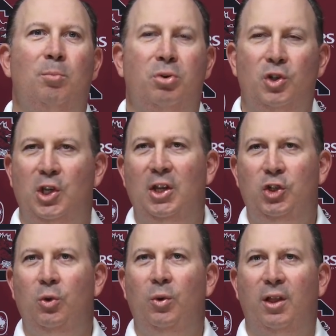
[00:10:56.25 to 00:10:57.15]

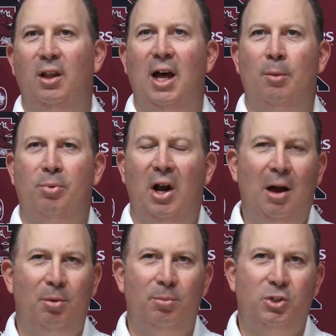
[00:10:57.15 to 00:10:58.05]
present you with a lot of
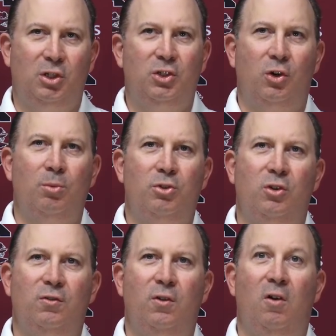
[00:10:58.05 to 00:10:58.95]
problems in terms
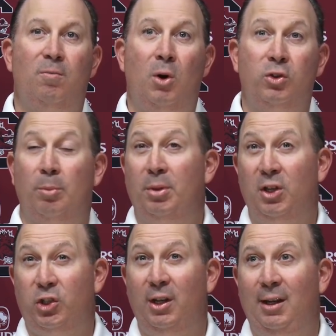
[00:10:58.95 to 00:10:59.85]
of
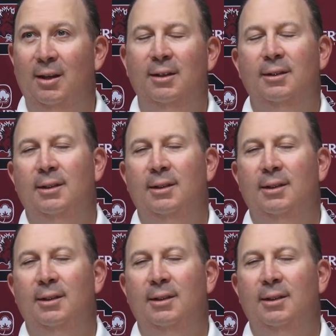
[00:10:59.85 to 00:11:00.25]
multiplicity,